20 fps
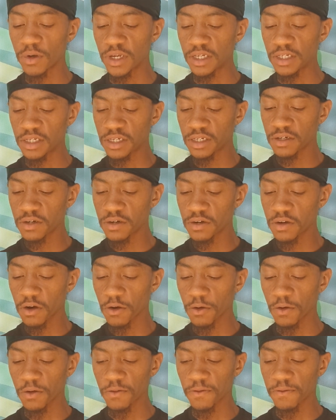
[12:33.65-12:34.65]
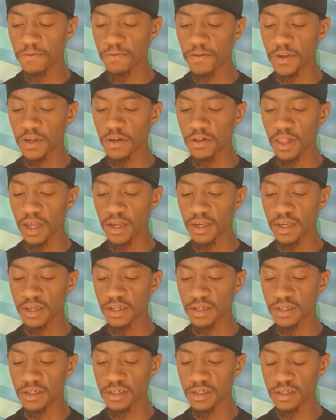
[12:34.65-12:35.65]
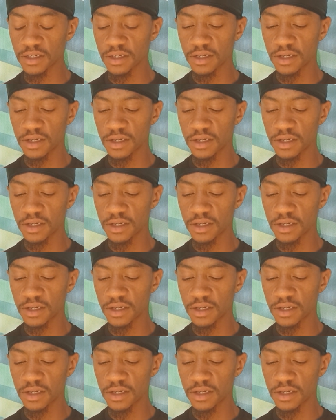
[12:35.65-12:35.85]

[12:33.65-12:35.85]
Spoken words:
easier, or feel like it's